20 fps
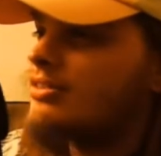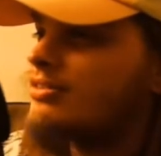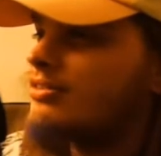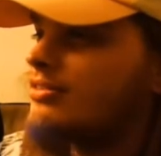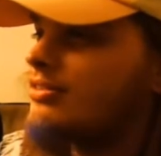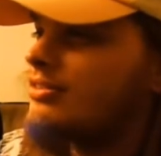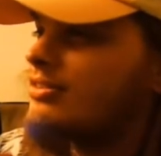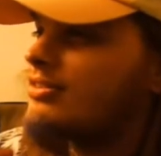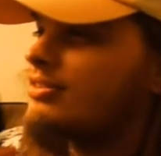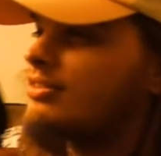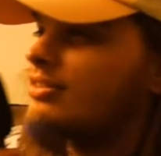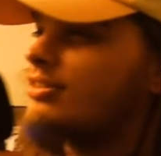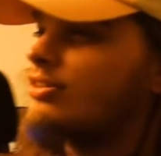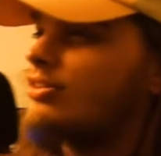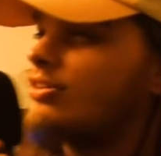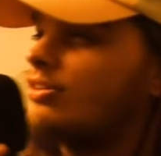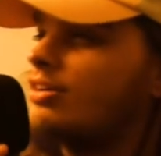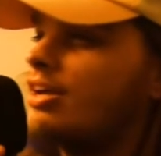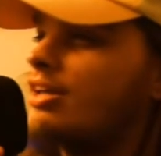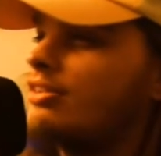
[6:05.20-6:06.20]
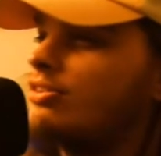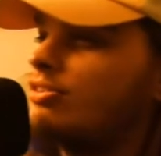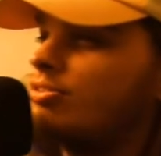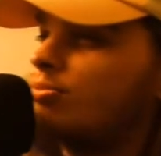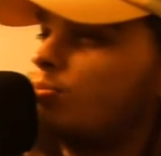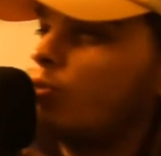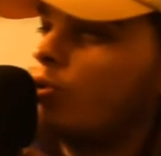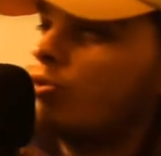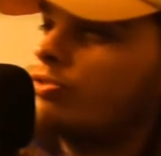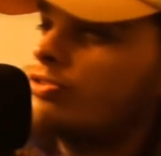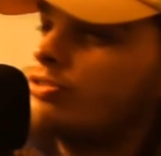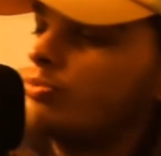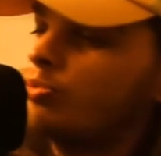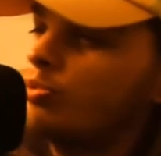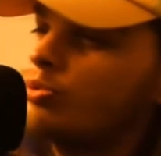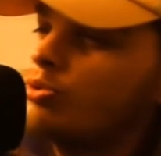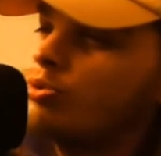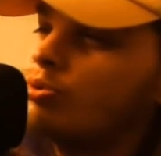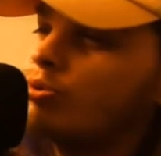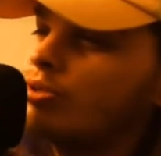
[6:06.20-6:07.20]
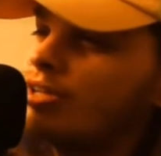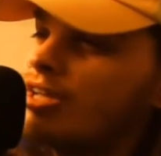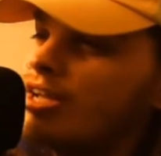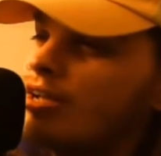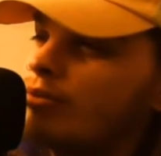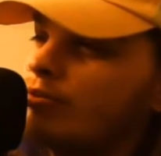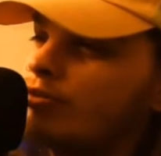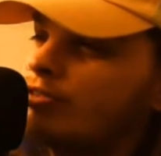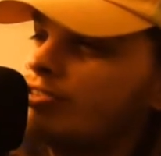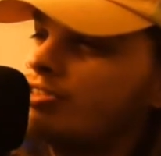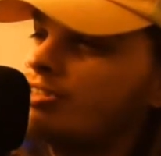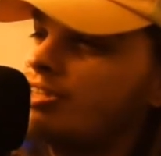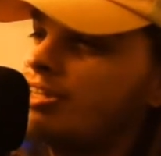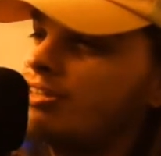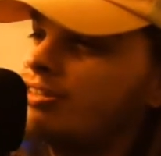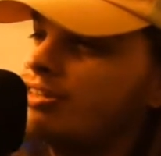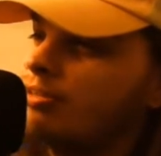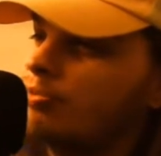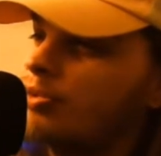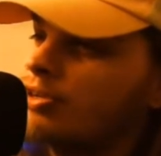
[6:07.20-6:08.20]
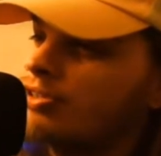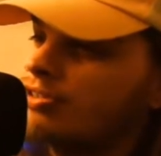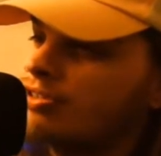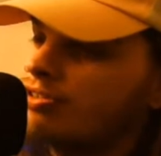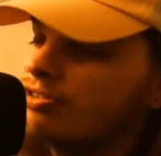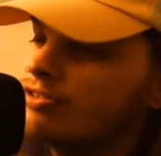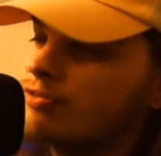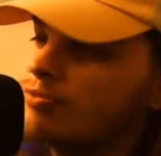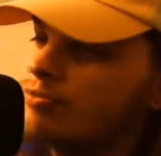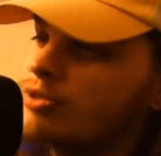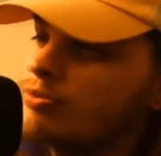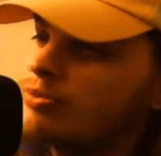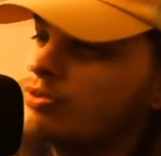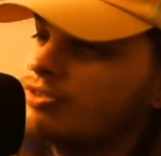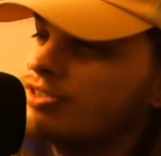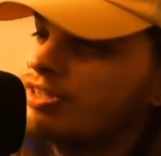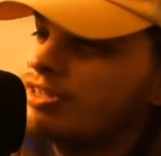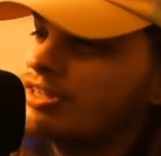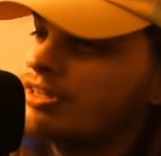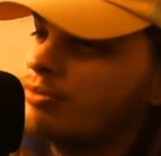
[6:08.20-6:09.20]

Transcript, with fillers: Nickelback lead singer, and there's multiple Lord, cameras taking of pictures of people taking